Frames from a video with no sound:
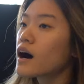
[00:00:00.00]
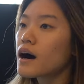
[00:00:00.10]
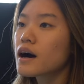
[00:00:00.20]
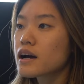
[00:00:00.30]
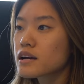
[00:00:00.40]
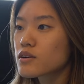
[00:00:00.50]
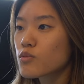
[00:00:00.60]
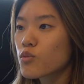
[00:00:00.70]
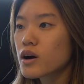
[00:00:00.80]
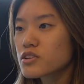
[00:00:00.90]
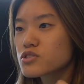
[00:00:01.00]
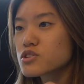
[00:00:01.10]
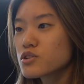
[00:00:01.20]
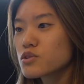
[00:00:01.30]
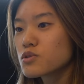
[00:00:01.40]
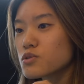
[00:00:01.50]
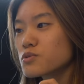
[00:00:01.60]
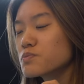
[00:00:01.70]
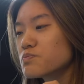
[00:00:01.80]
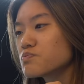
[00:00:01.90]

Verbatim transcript: I want to